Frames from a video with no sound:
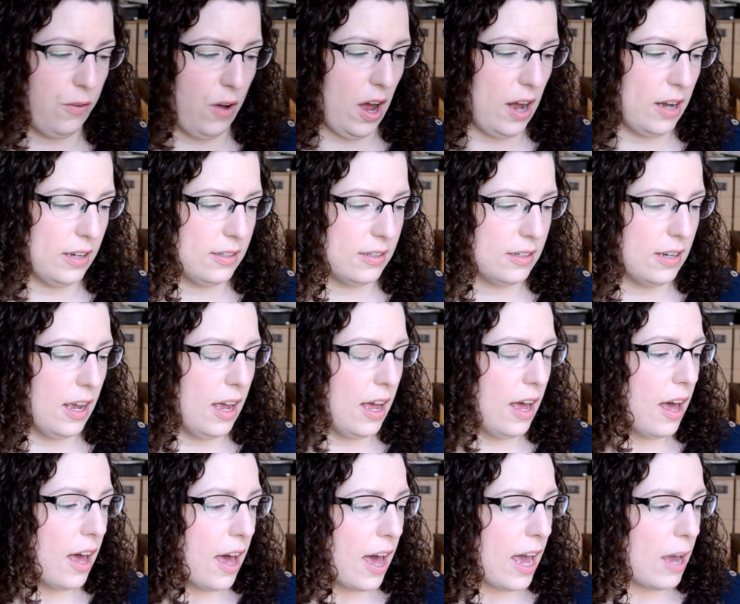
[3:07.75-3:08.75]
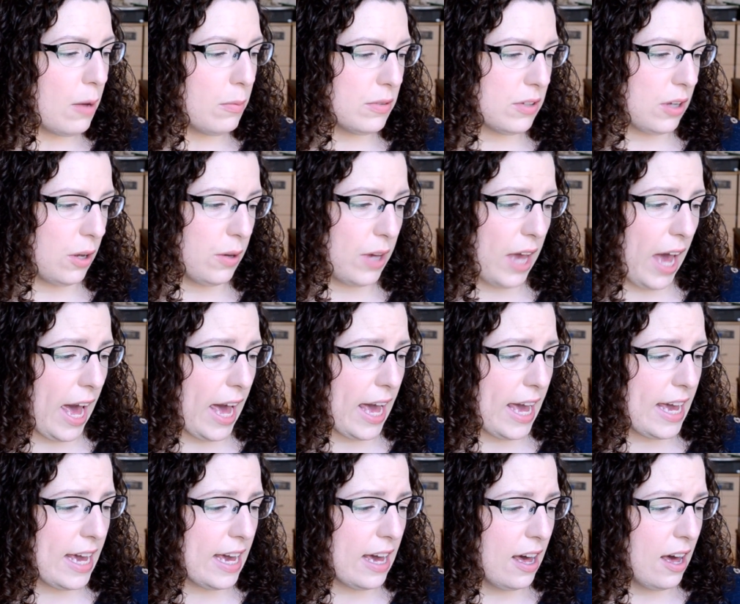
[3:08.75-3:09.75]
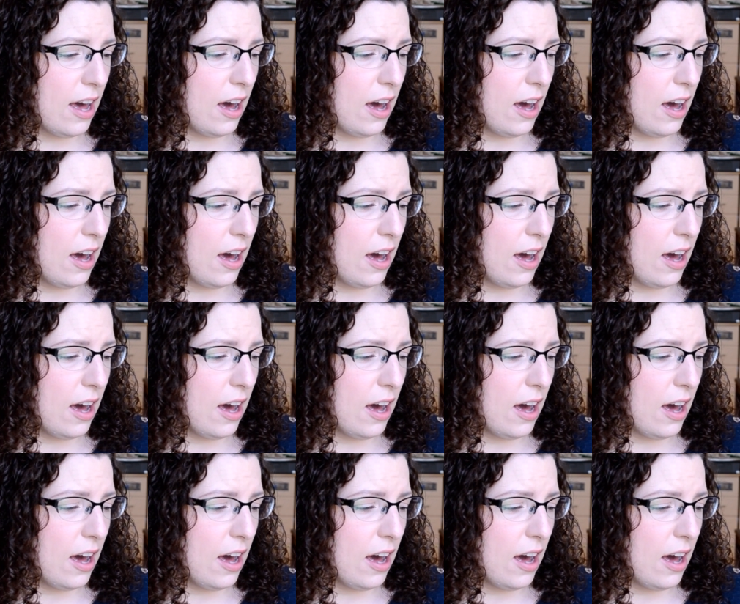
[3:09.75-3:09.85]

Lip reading: first. It was okay.